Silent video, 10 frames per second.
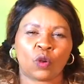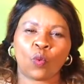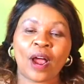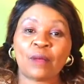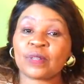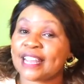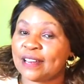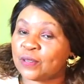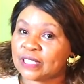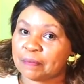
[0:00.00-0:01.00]
Why was I
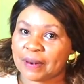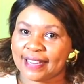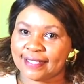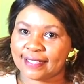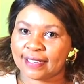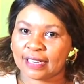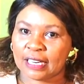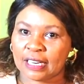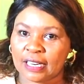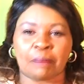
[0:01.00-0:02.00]
not surprised?
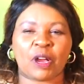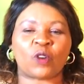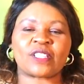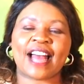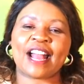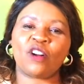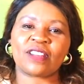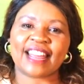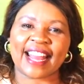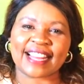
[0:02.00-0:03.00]
Because I
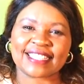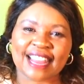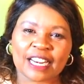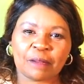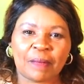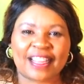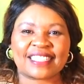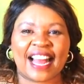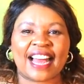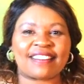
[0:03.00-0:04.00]
got the exact
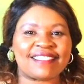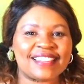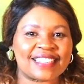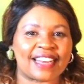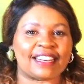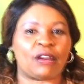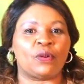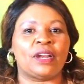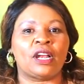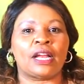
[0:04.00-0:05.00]
marks I had written down